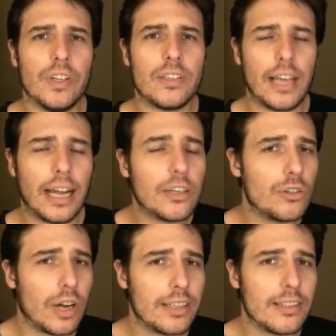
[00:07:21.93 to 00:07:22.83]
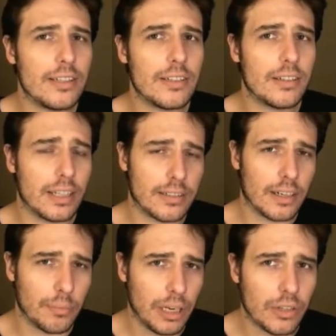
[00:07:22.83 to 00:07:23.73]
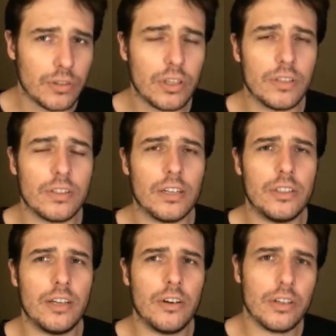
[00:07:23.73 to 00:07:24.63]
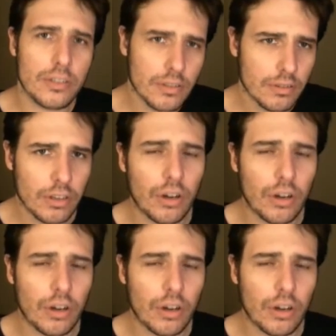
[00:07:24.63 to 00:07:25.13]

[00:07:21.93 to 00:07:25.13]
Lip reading: Saturn transits that's going to be in Sagittarius,